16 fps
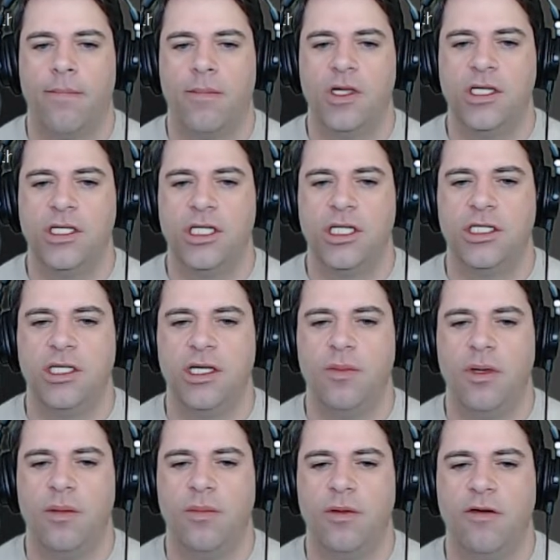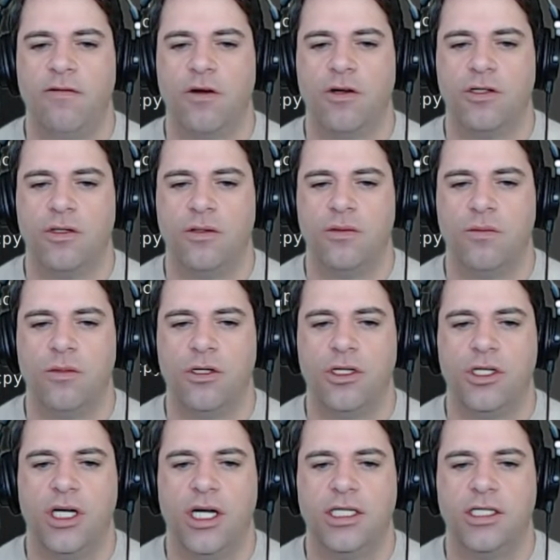This is the CPP version. What are the
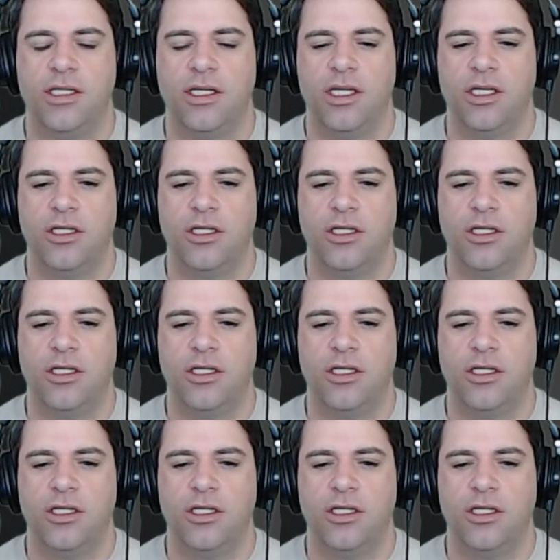chances that they